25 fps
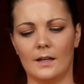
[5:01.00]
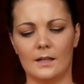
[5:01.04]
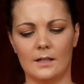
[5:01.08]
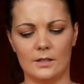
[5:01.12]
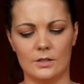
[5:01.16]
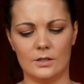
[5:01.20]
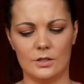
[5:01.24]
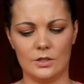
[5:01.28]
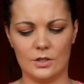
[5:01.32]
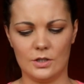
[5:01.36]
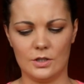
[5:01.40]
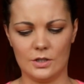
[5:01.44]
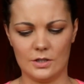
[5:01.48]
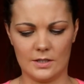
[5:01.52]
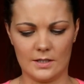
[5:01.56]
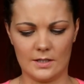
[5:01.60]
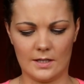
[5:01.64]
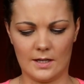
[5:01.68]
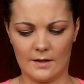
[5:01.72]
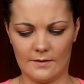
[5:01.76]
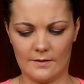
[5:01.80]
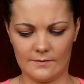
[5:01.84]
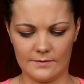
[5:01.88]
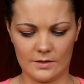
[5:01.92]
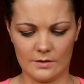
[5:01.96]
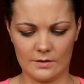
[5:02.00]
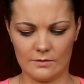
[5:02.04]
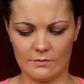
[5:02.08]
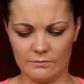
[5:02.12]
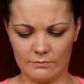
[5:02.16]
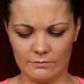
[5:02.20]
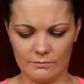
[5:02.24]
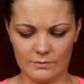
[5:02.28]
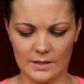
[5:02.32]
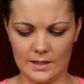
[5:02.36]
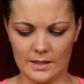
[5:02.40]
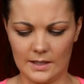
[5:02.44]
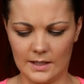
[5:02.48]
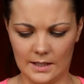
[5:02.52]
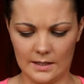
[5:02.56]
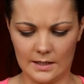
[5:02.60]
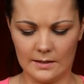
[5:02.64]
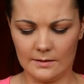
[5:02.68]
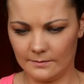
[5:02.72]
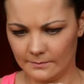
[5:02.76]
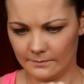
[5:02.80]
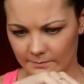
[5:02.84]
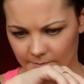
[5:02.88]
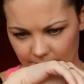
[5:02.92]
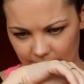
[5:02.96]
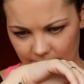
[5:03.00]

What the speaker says: And it just gives a really,